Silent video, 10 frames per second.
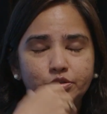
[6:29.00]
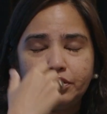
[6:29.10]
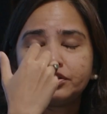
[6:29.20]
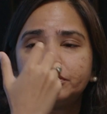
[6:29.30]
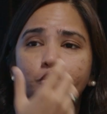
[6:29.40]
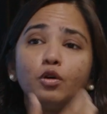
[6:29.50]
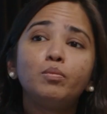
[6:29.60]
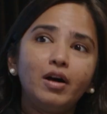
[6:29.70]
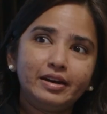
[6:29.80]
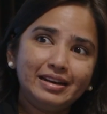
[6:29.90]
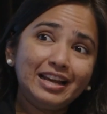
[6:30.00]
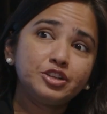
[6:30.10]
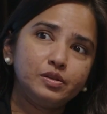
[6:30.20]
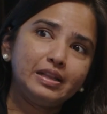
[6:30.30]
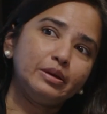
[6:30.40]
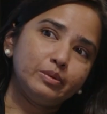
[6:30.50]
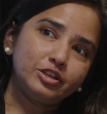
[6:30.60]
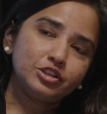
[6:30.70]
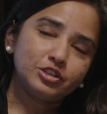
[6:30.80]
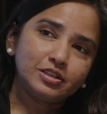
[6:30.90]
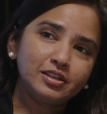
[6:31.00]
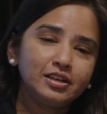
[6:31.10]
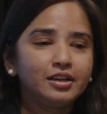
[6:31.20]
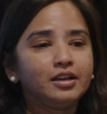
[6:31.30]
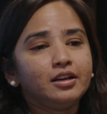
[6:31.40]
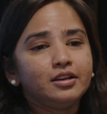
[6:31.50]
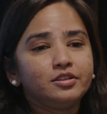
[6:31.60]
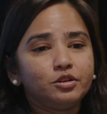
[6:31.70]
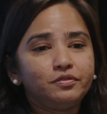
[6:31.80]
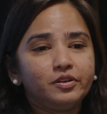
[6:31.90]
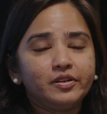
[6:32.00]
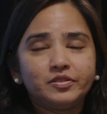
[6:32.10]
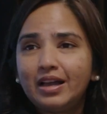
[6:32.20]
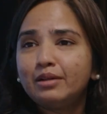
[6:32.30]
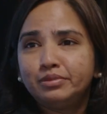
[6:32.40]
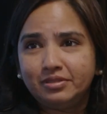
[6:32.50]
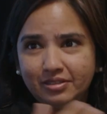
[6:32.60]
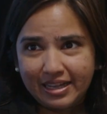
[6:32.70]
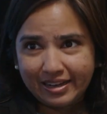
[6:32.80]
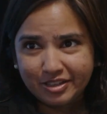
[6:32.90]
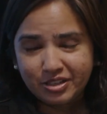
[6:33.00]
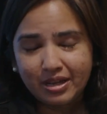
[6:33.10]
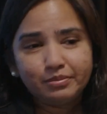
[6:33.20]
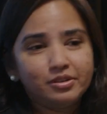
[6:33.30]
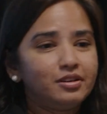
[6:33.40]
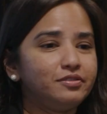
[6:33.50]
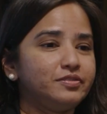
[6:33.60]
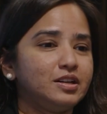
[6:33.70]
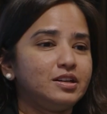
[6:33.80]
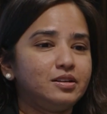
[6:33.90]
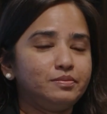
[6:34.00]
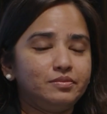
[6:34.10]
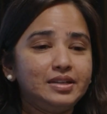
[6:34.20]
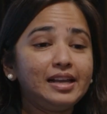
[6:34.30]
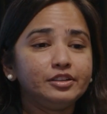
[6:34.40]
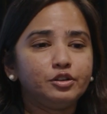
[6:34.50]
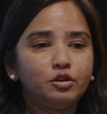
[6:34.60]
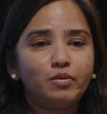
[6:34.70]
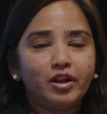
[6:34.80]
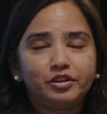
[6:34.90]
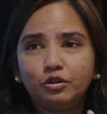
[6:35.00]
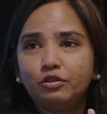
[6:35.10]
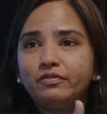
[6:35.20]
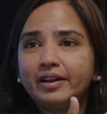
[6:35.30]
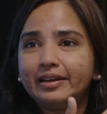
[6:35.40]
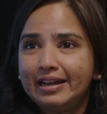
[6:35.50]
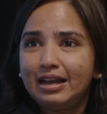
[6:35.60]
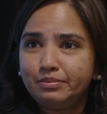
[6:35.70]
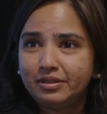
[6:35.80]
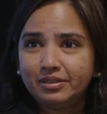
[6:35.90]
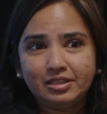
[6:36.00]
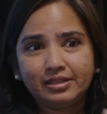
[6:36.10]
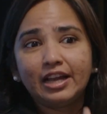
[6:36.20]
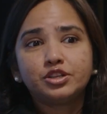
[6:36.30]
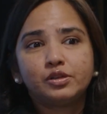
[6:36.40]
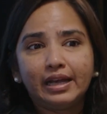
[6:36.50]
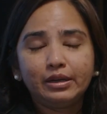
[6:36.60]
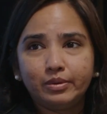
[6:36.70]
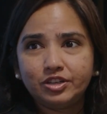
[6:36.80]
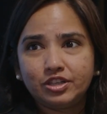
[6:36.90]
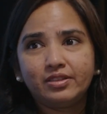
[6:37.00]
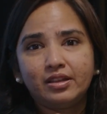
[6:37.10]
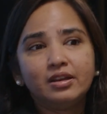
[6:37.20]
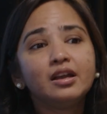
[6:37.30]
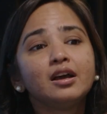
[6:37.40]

talk to the robot in natural language. So for example, that example of um, telling the robot to go find an apple, it's a natural language. And then